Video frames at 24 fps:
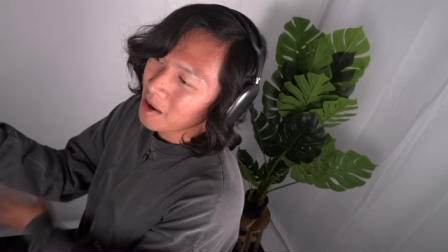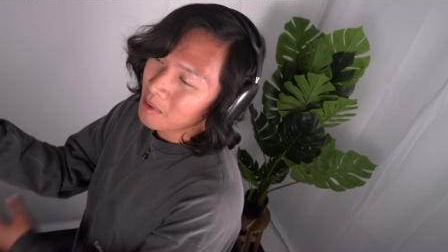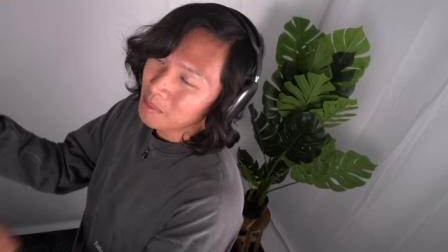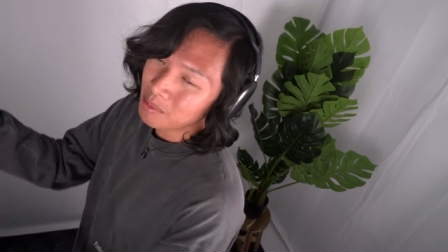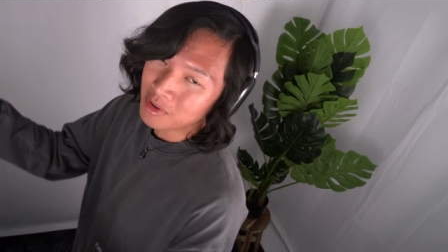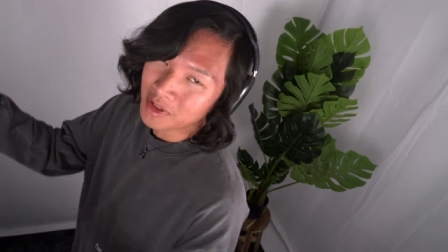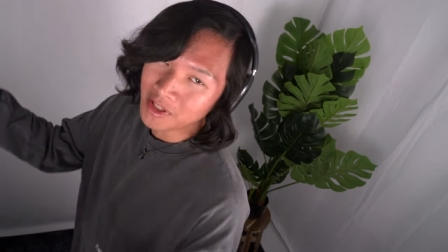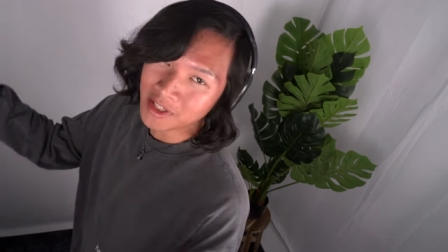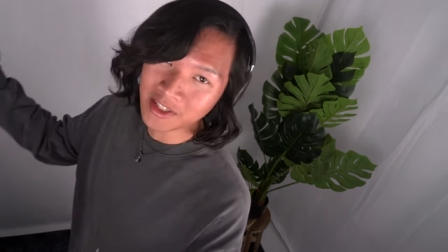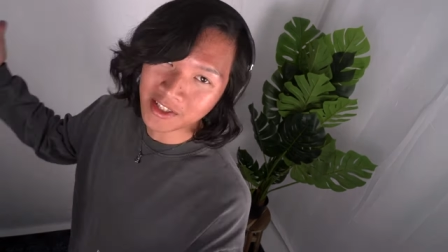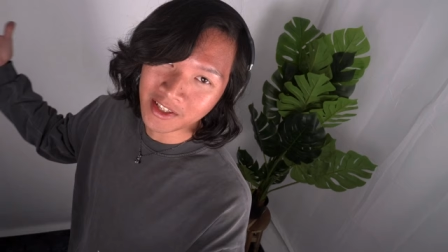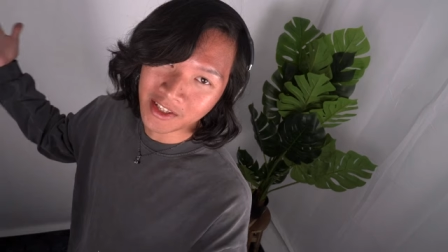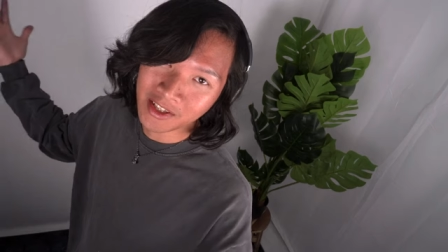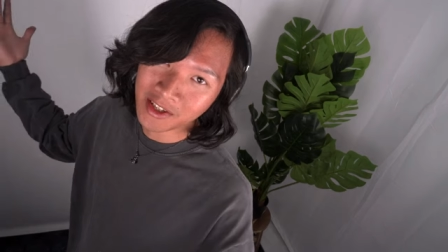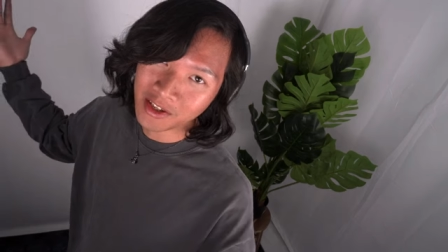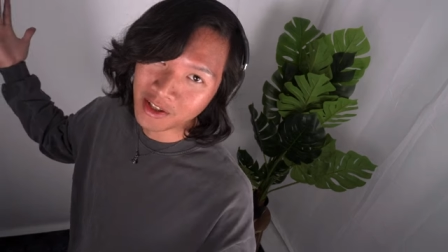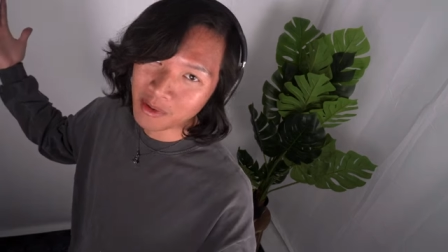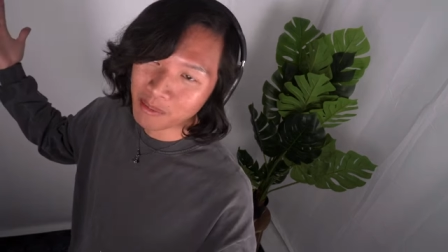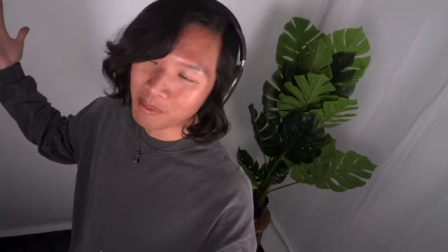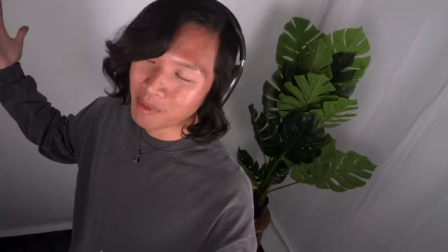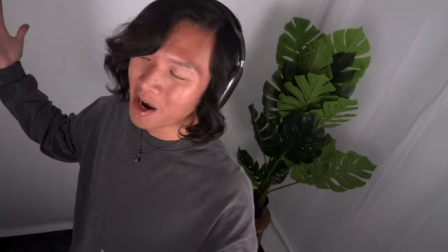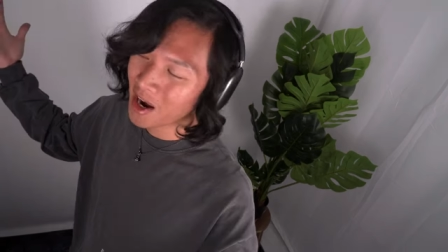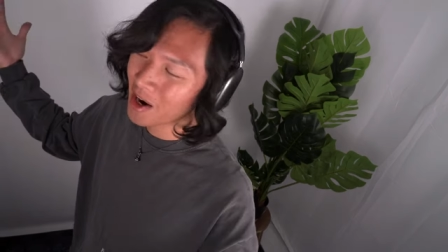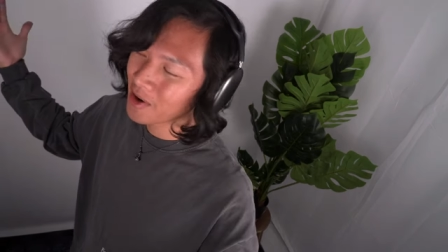I'm playing King of
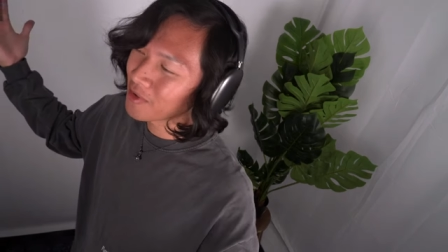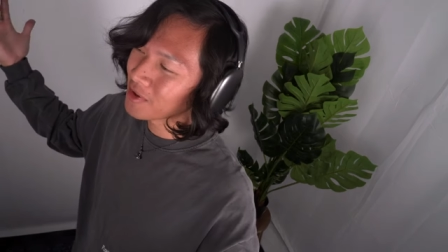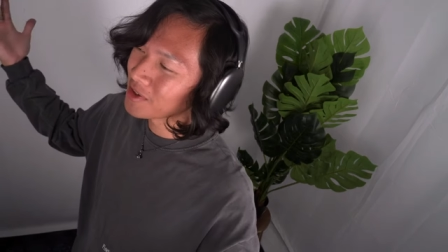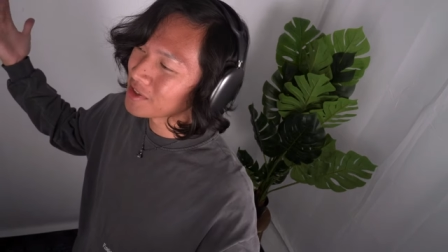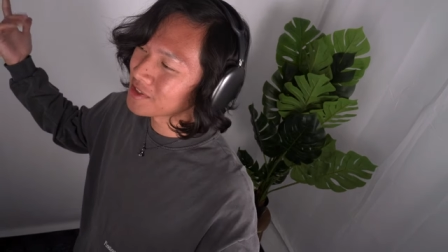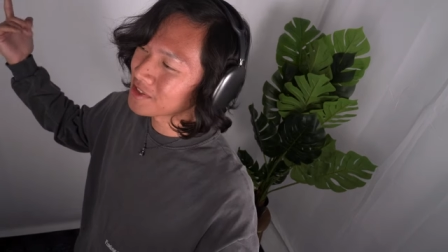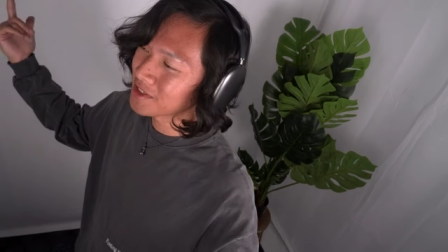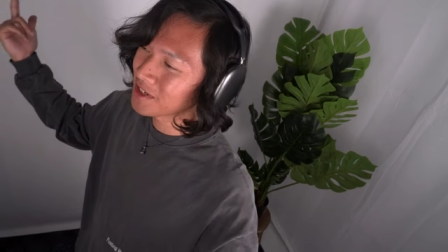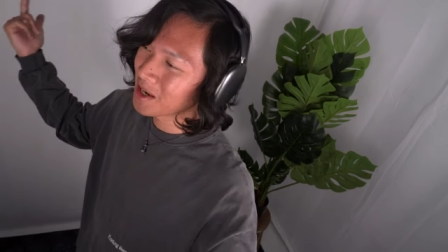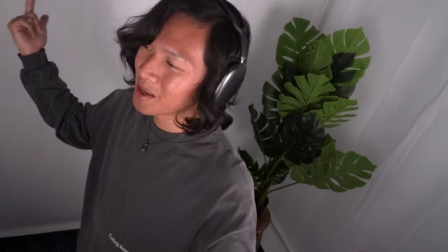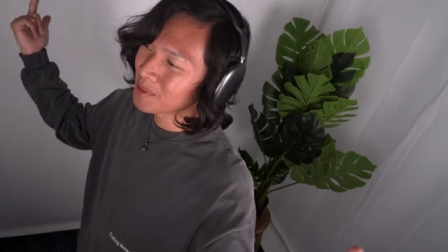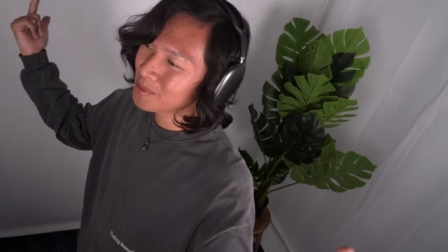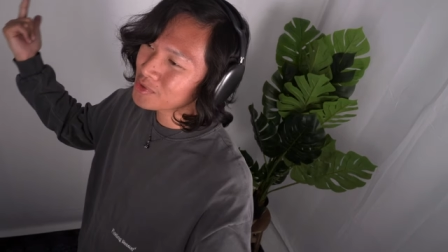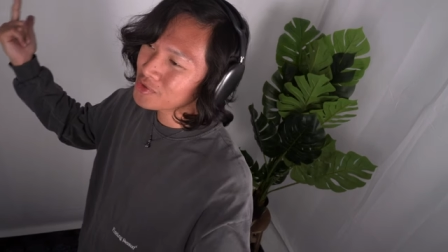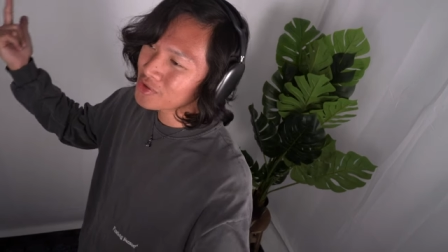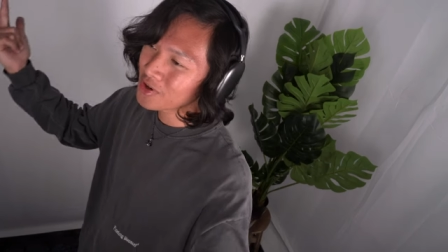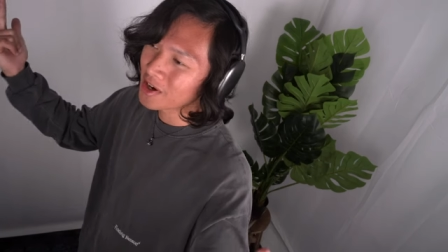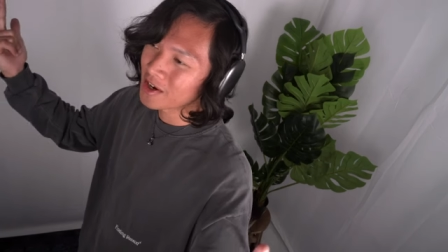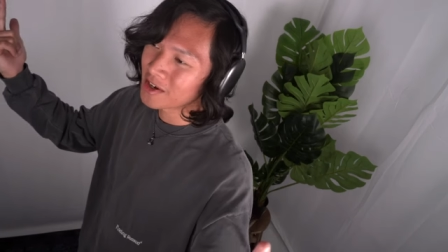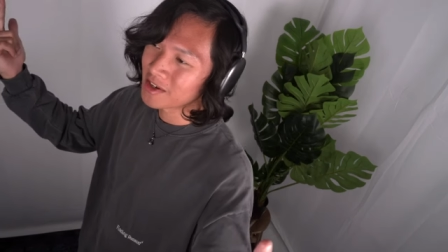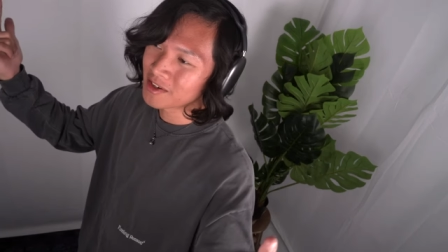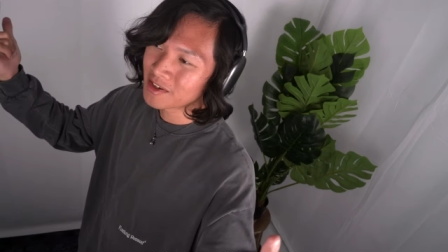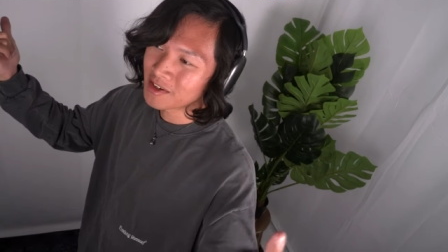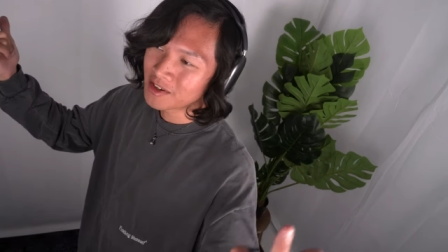the Pirates and I'm
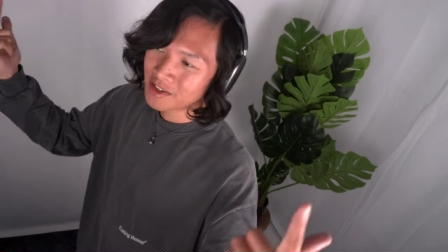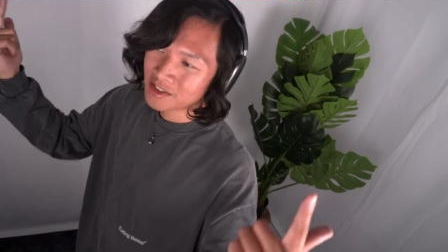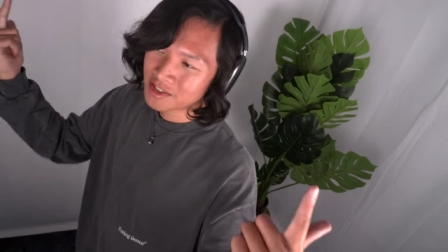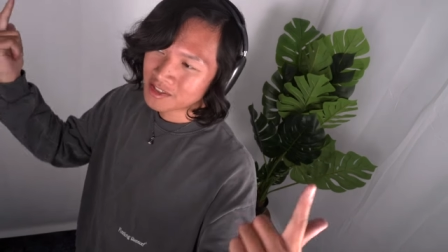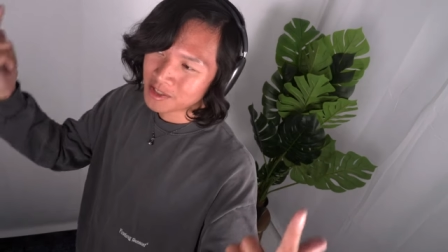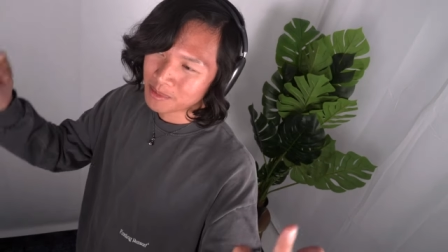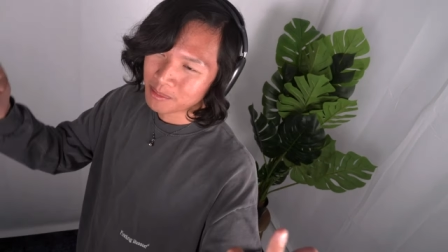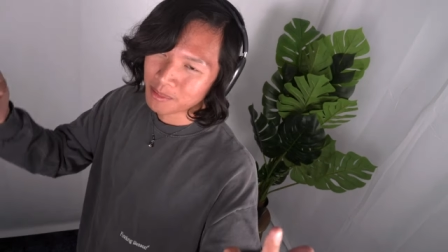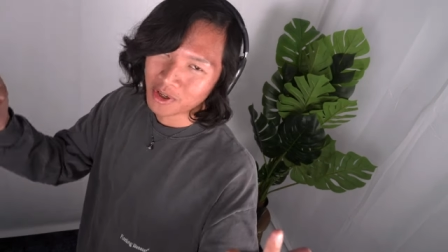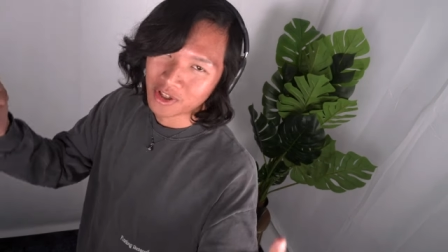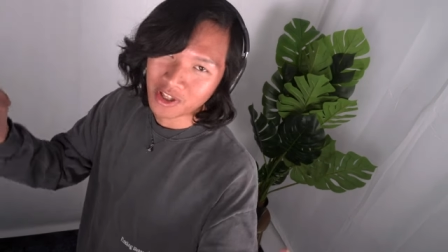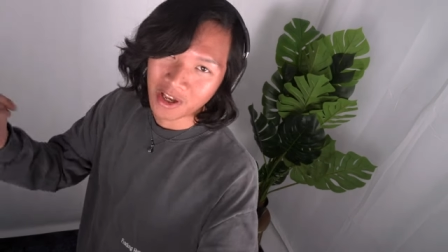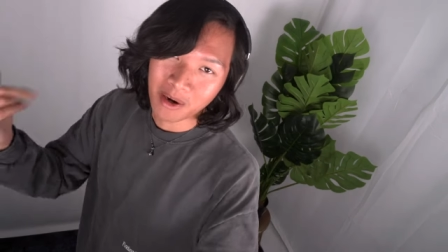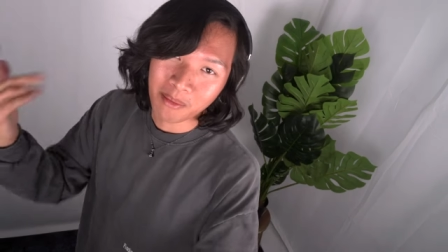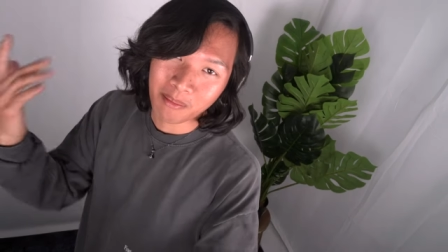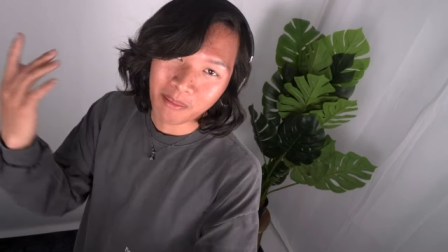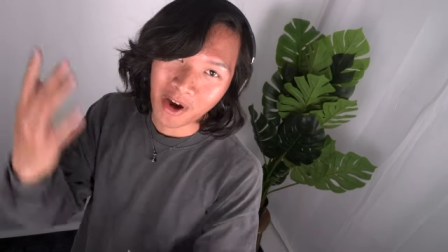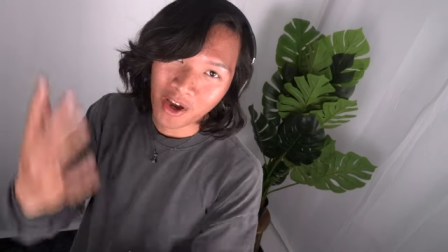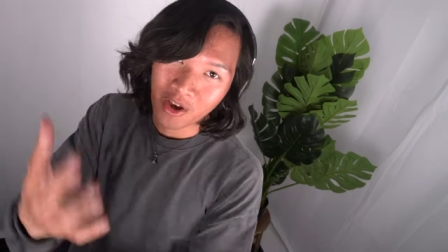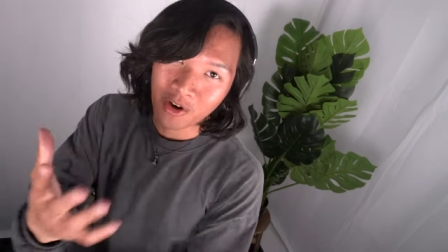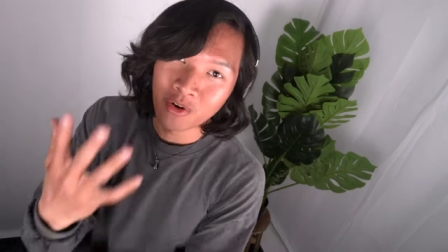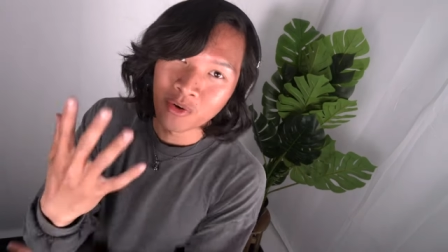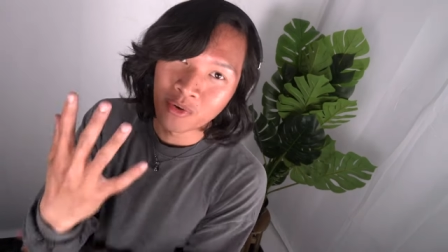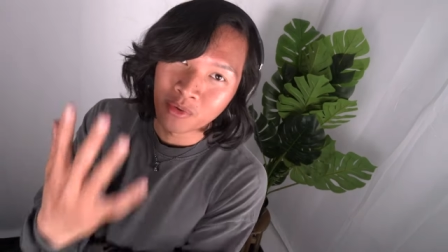trying to build out
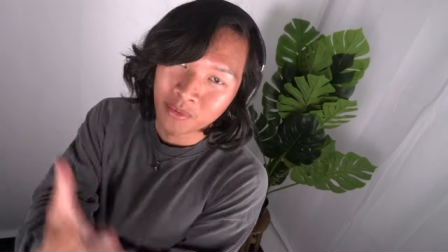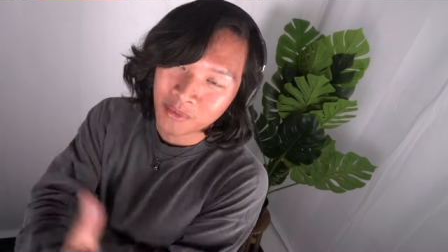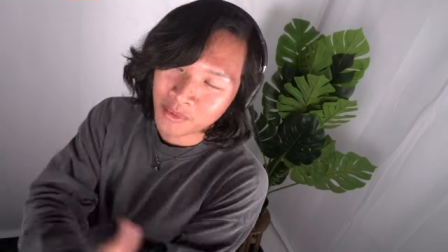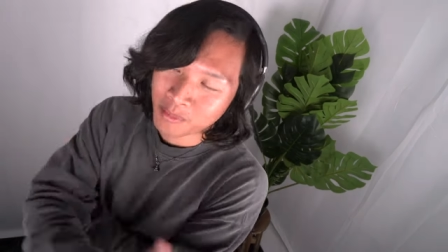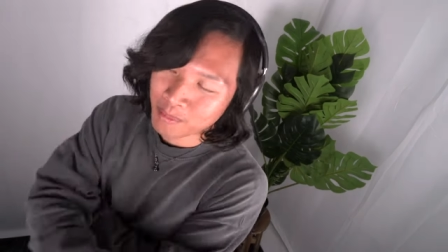my own